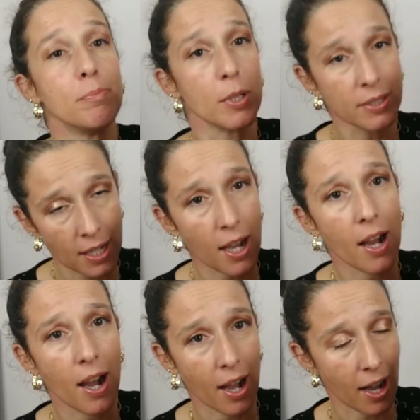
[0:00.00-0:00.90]
But
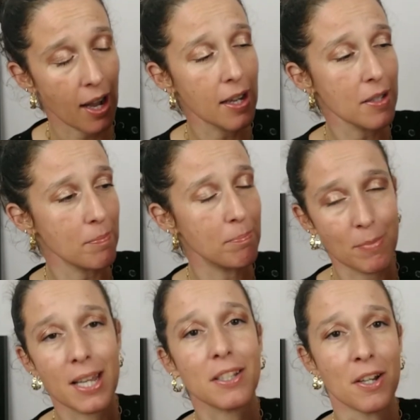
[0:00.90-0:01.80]
I
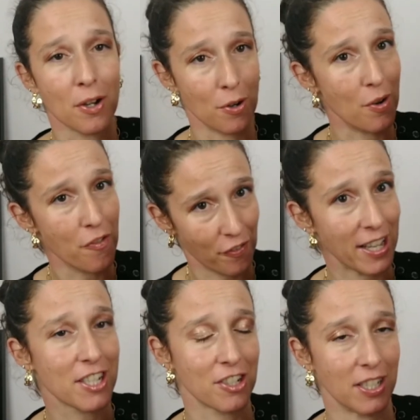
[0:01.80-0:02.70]
made a
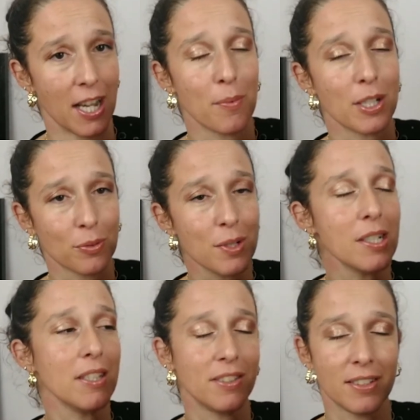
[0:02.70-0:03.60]
reflection. I was
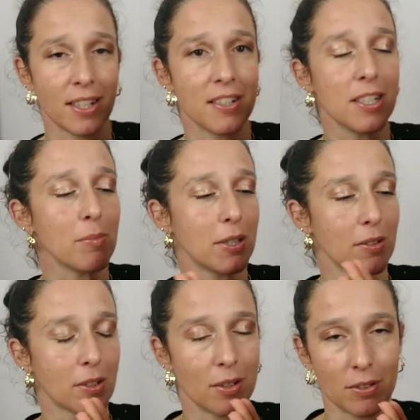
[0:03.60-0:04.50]
really
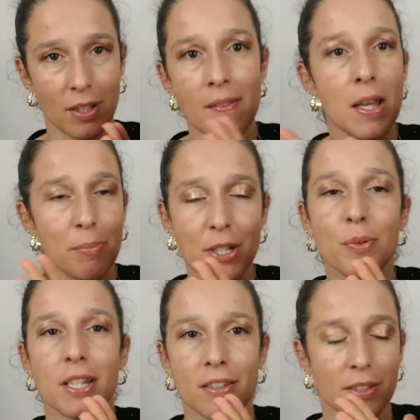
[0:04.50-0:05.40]
hesitating
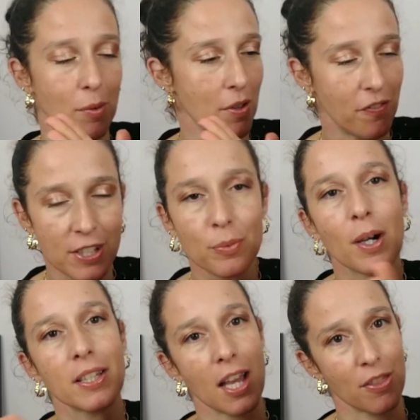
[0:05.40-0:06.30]
between this
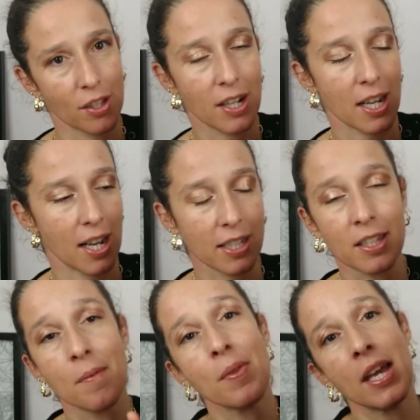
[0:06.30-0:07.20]
one and the
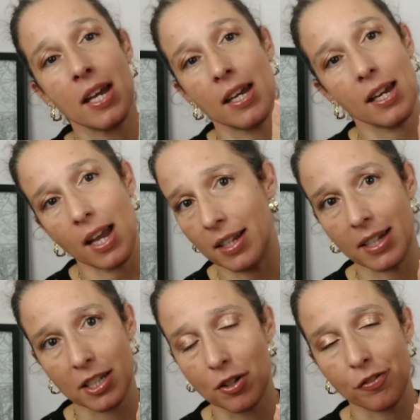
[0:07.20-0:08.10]
lilac,
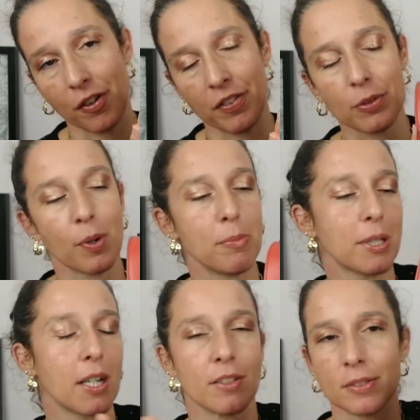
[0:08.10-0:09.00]
and I go for this one
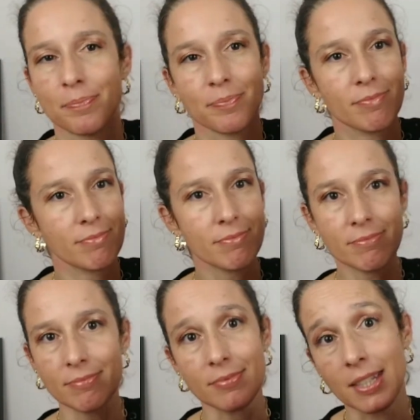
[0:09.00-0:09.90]
because
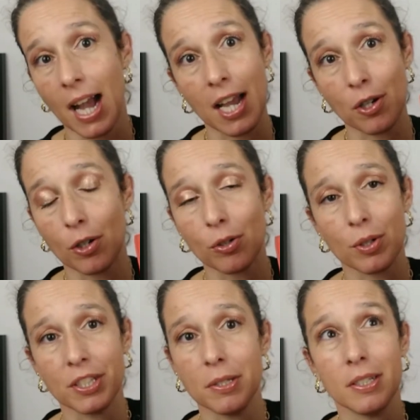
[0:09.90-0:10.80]
I
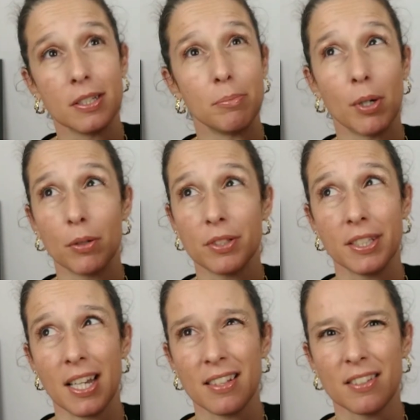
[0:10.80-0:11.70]
already
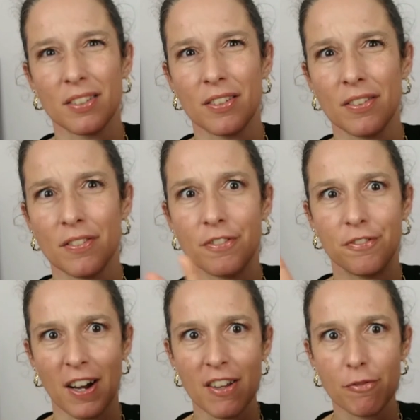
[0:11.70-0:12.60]
bought, yes,
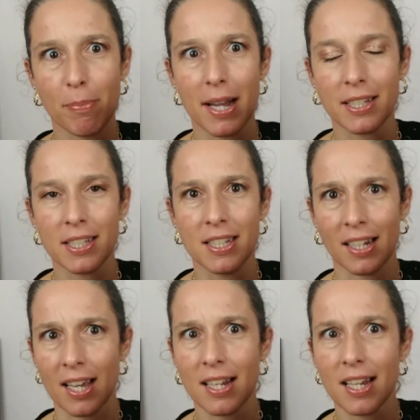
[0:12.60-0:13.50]
5 bags in
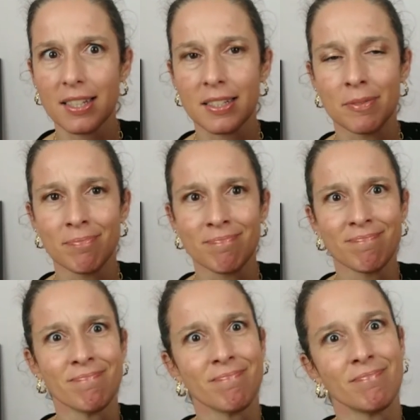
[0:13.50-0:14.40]
lilac.
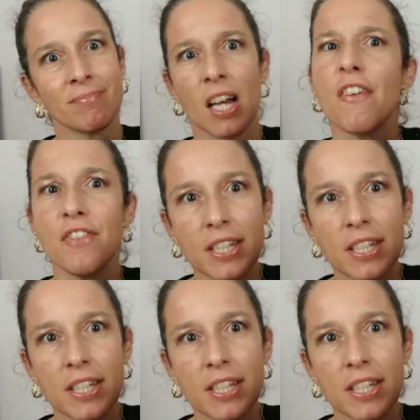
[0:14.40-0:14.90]
I